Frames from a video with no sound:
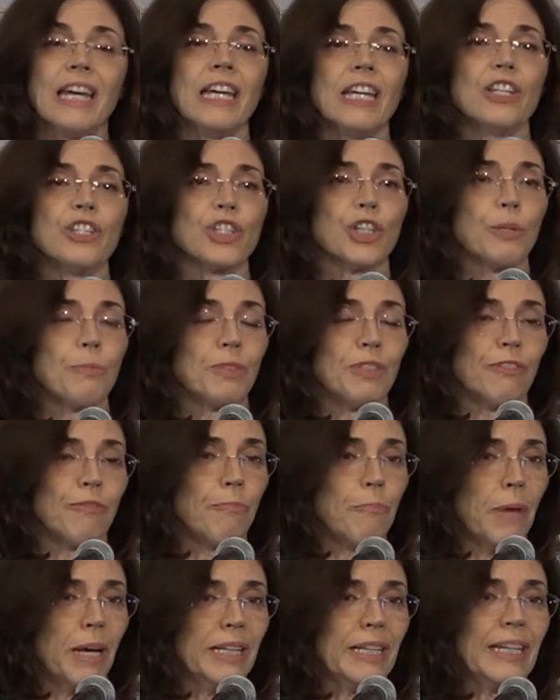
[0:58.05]
in terms of
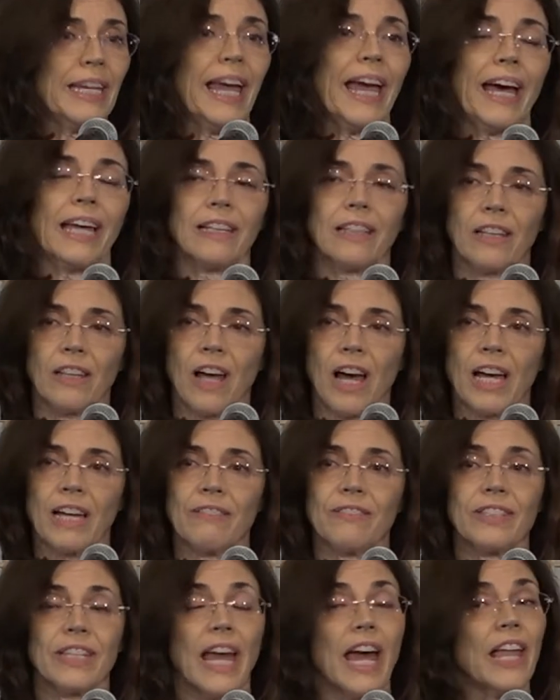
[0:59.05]
money and
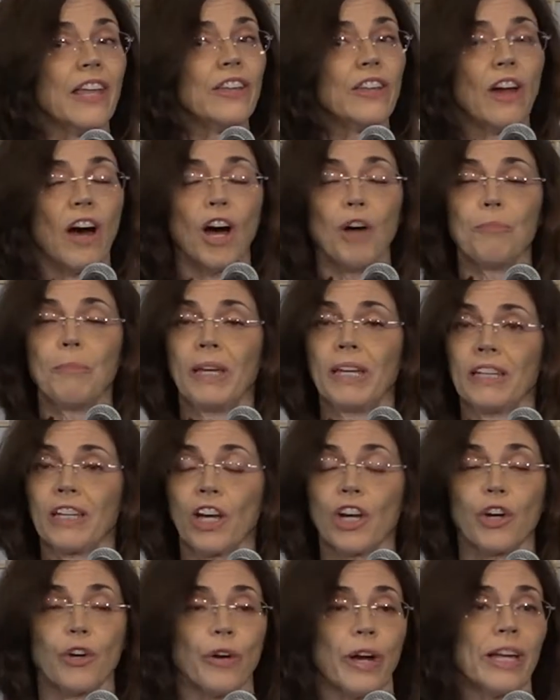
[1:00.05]
lives and not make
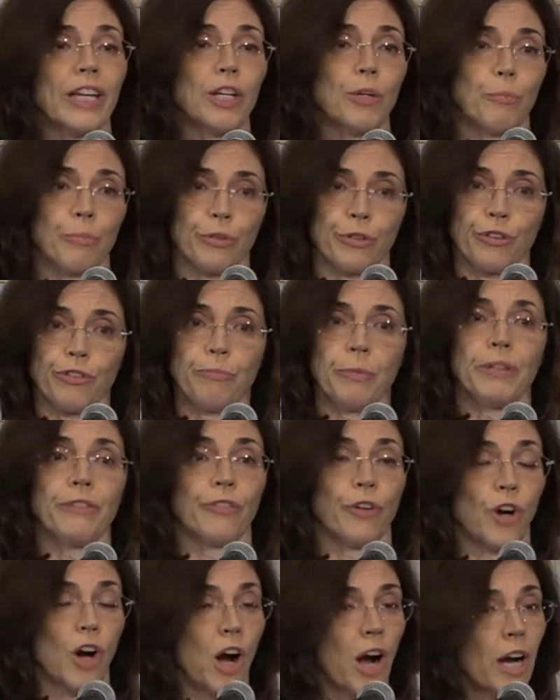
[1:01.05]
a great improvement
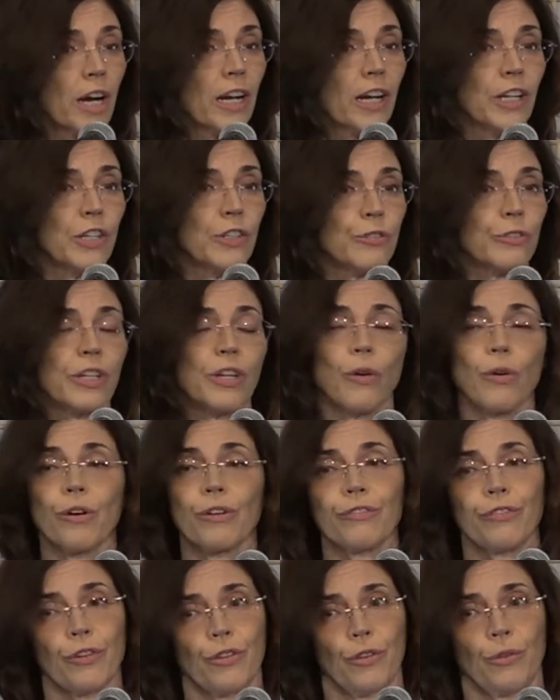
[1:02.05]
for our country or
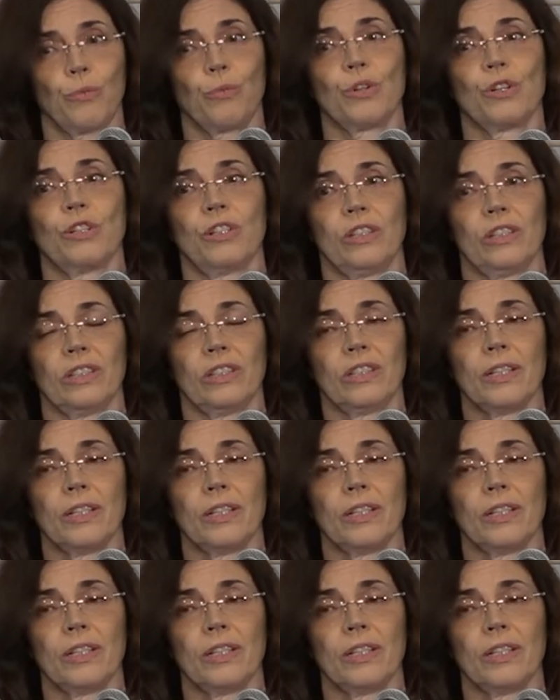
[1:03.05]
for the world.